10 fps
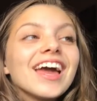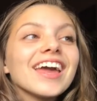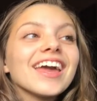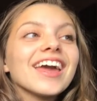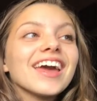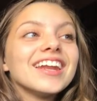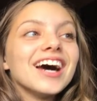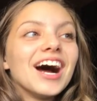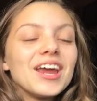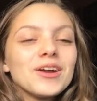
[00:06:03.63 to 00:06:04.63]
And
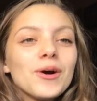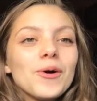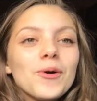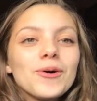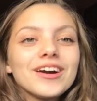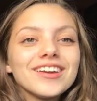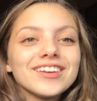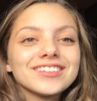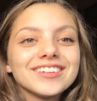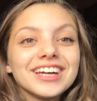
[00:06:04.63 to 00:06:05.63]
I know
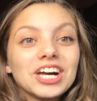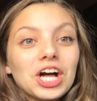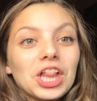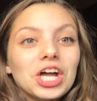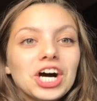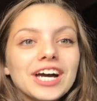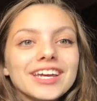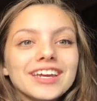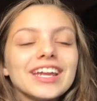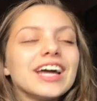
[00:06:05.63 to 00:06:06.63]
it's like a
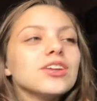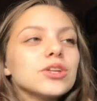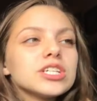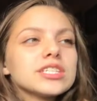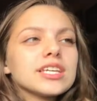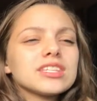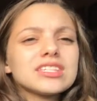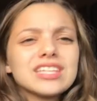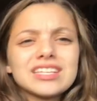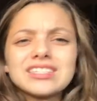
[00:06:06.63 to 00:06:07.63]
lot, and I know there's like
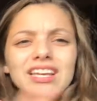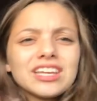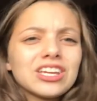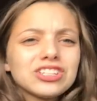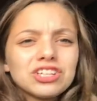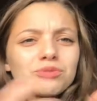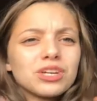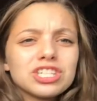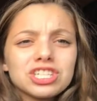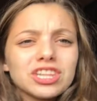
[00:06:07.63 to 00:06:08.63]
this like second
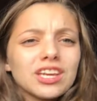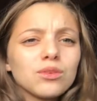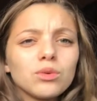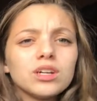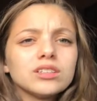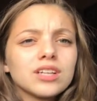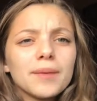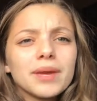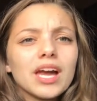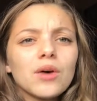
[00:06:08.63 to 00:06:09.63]
generation thing one
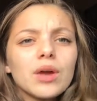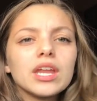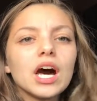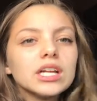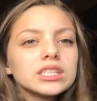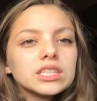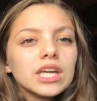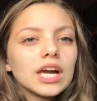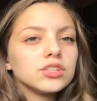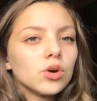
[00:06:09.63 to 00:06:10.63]
coming out, and
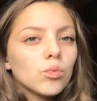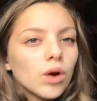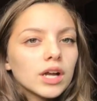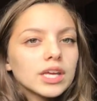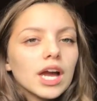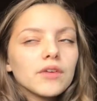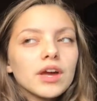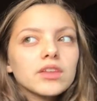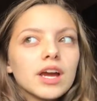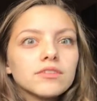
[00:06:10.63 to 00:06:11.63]
honestly I don't want it. I'd
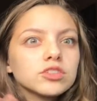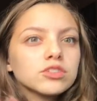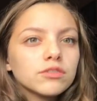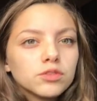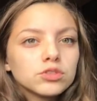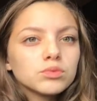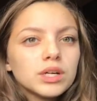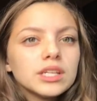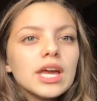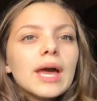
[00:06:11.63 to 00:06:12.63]
rather have just the first
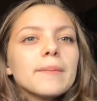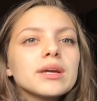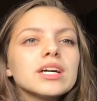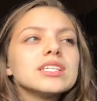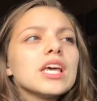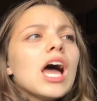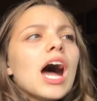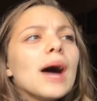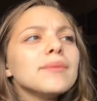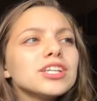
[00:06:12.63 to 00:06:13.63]
one, because
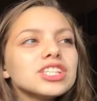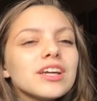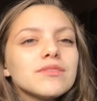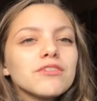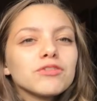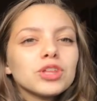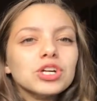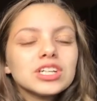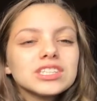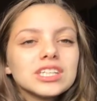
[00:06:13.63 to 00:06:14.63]
I'm not just having it for
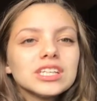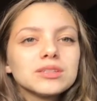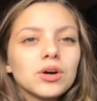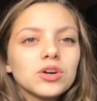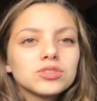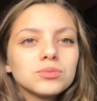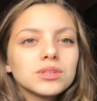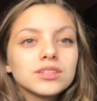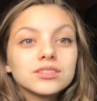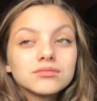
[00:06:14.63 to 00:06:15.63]
looks, it's also
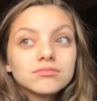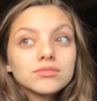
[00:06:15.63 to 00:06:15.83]
because